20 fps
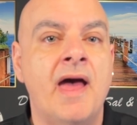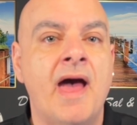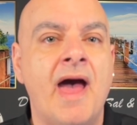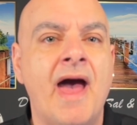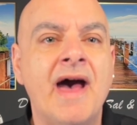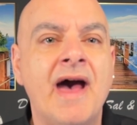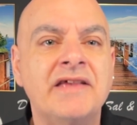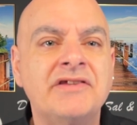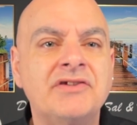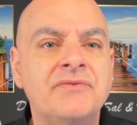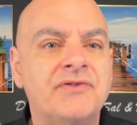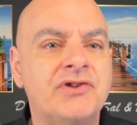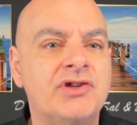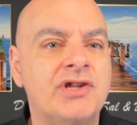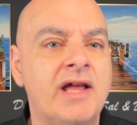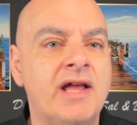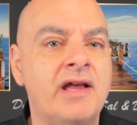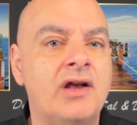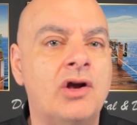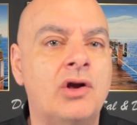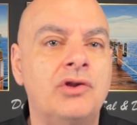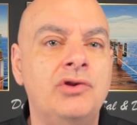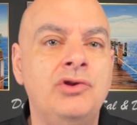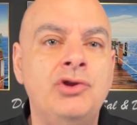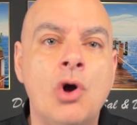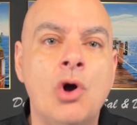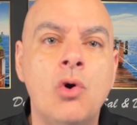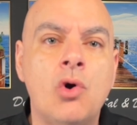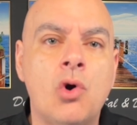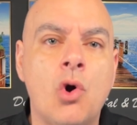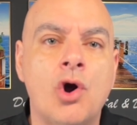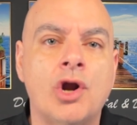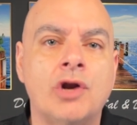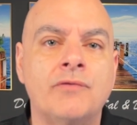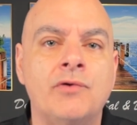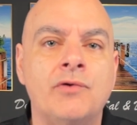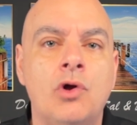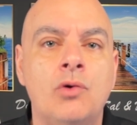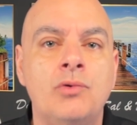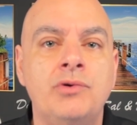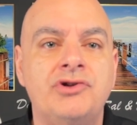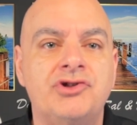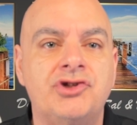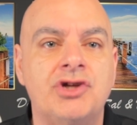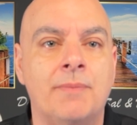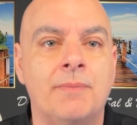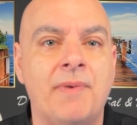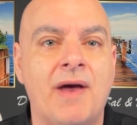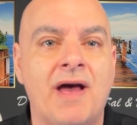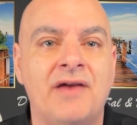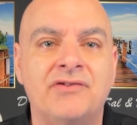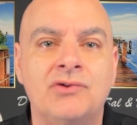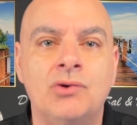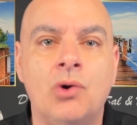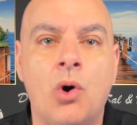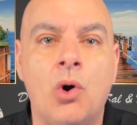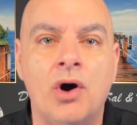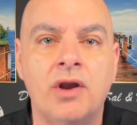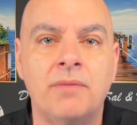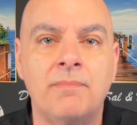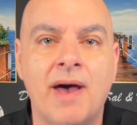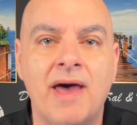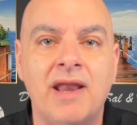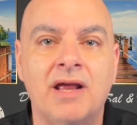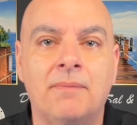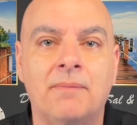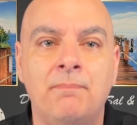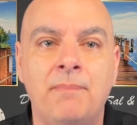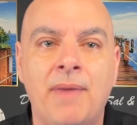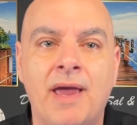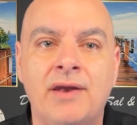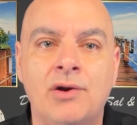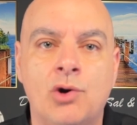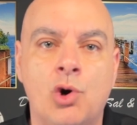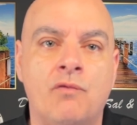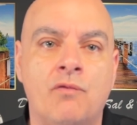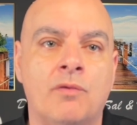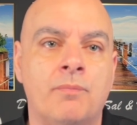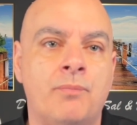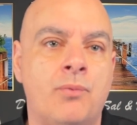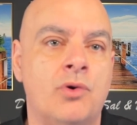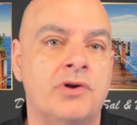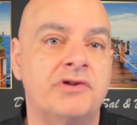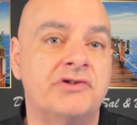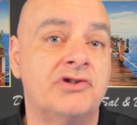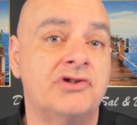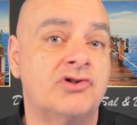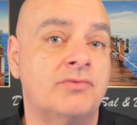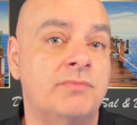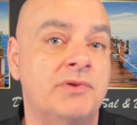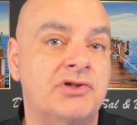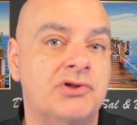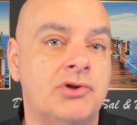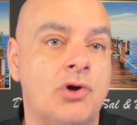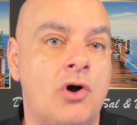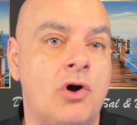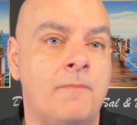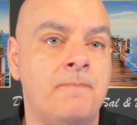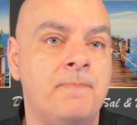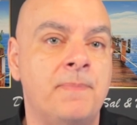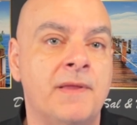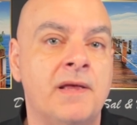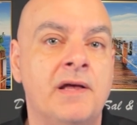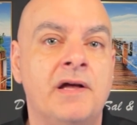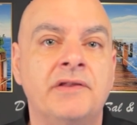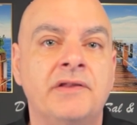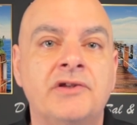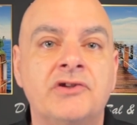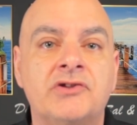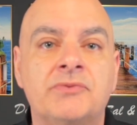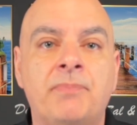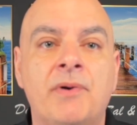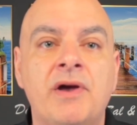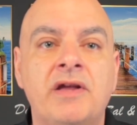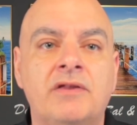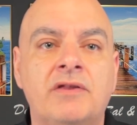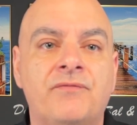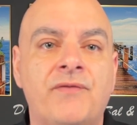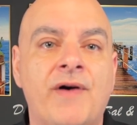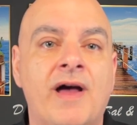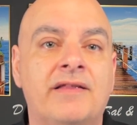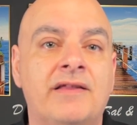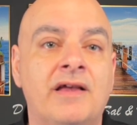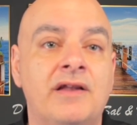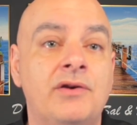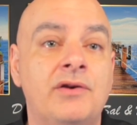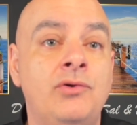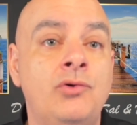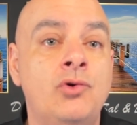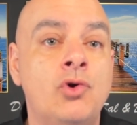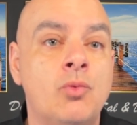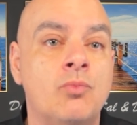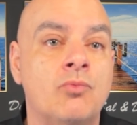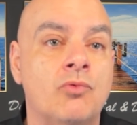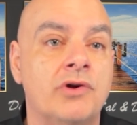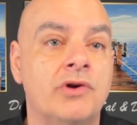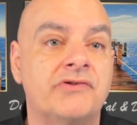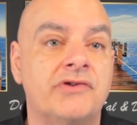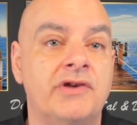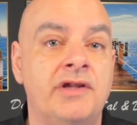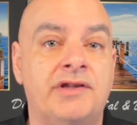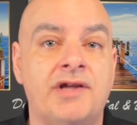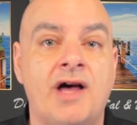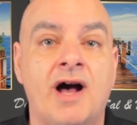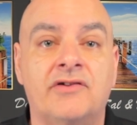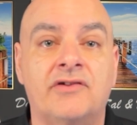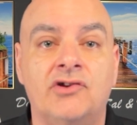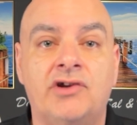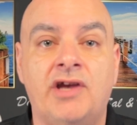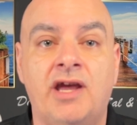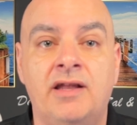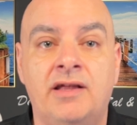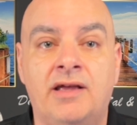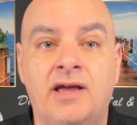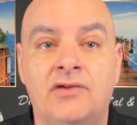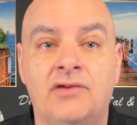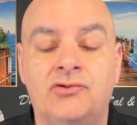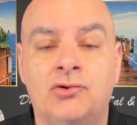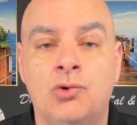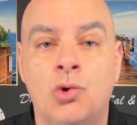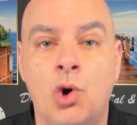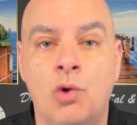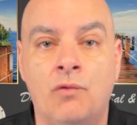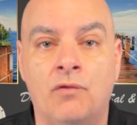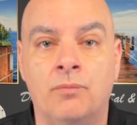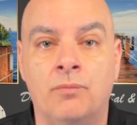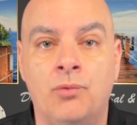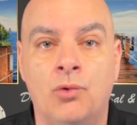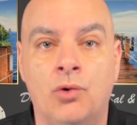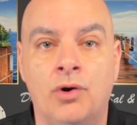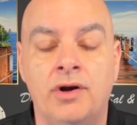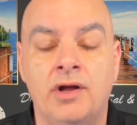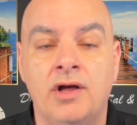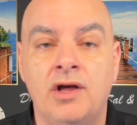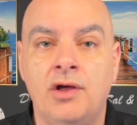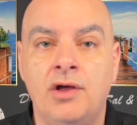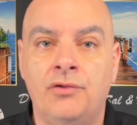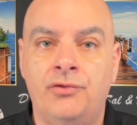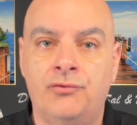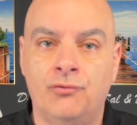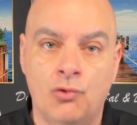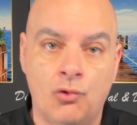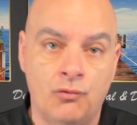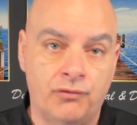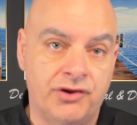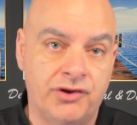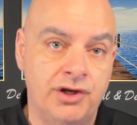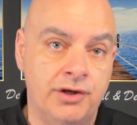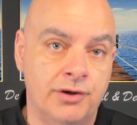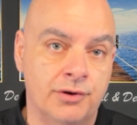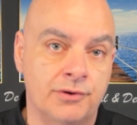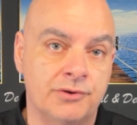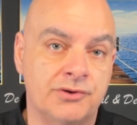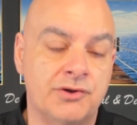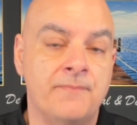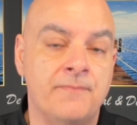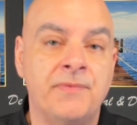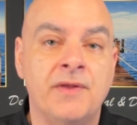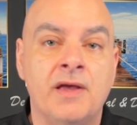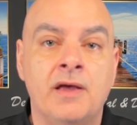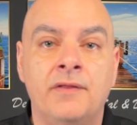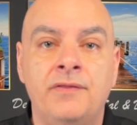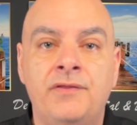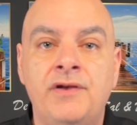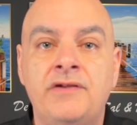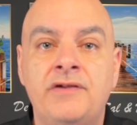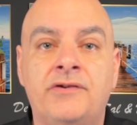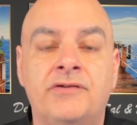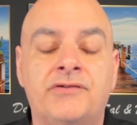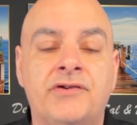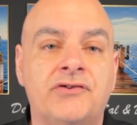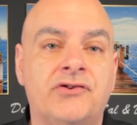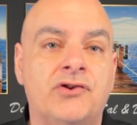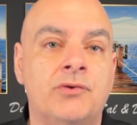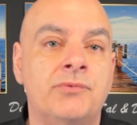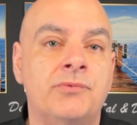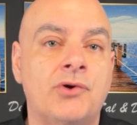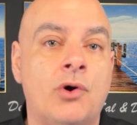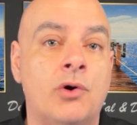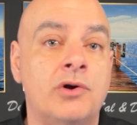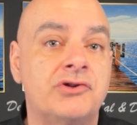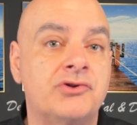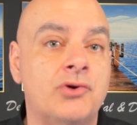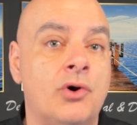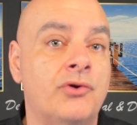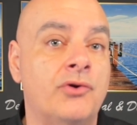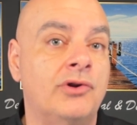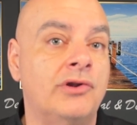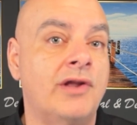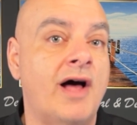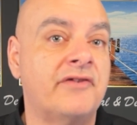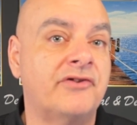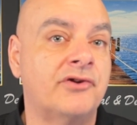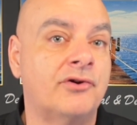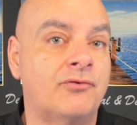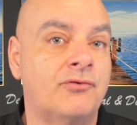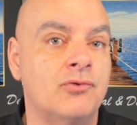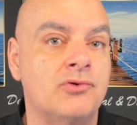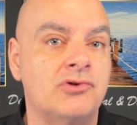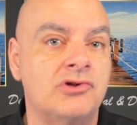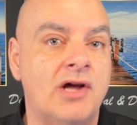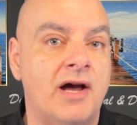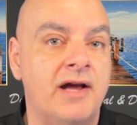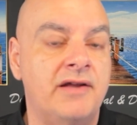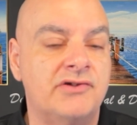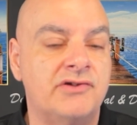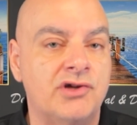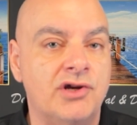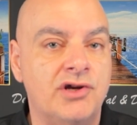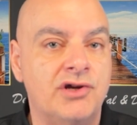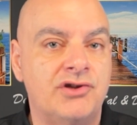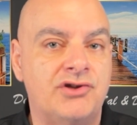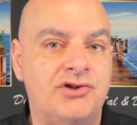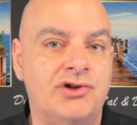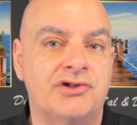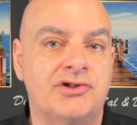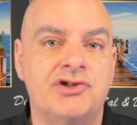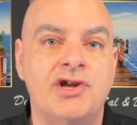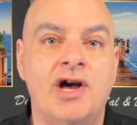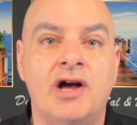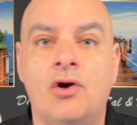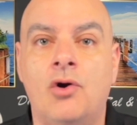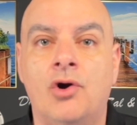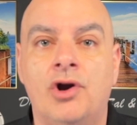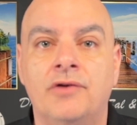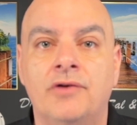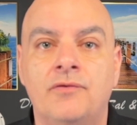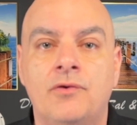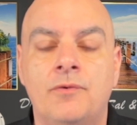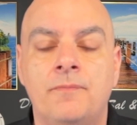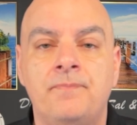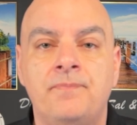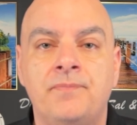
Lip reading: As of today, no Carnival-owned ship has an automatic man-overboard system installed, despite the fact that numerous intoxicated guests go overboard throughout the years. These systems are installed on lots of cruise lines, just not Carnival.